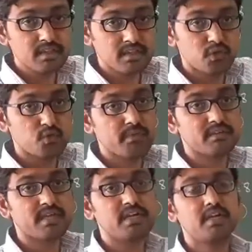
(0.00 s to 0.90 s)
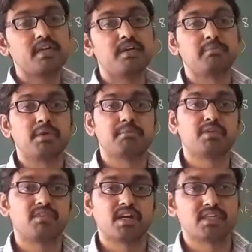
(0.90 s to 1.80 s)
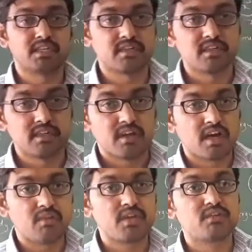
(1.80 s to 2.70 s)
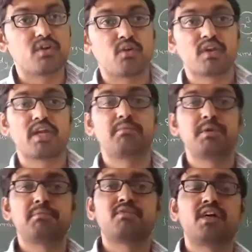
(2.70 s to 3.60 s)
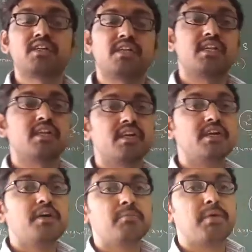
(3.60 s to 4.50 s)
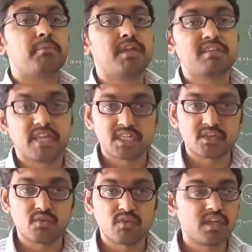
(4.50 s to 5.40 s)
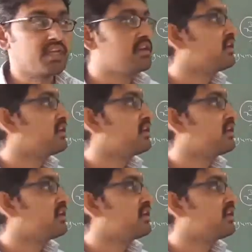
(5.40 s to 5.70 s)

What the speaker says: Cube is a member function. Always you have to write member function in a public section only.